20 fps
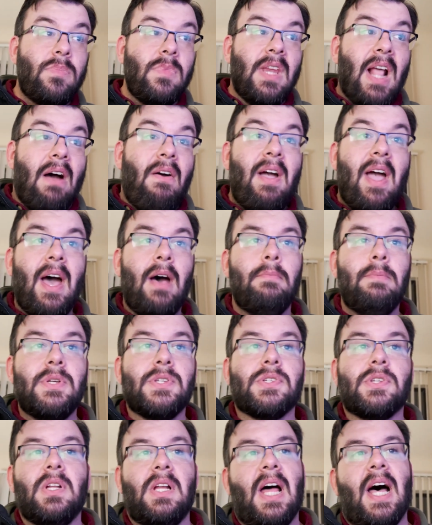Now,
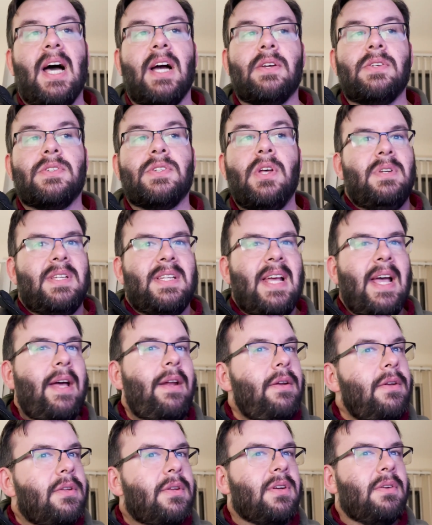Atmos clocks
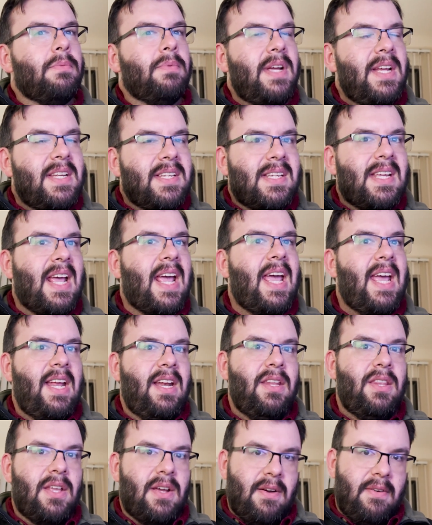tend to
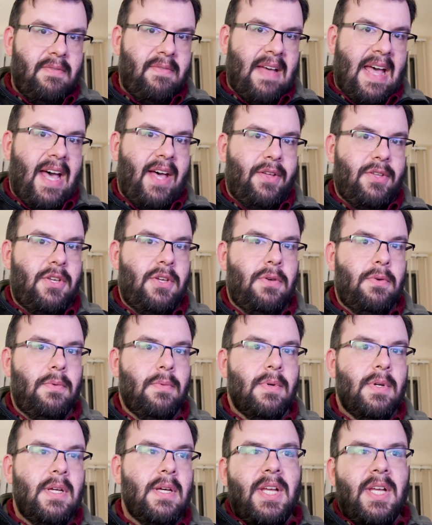retain their value.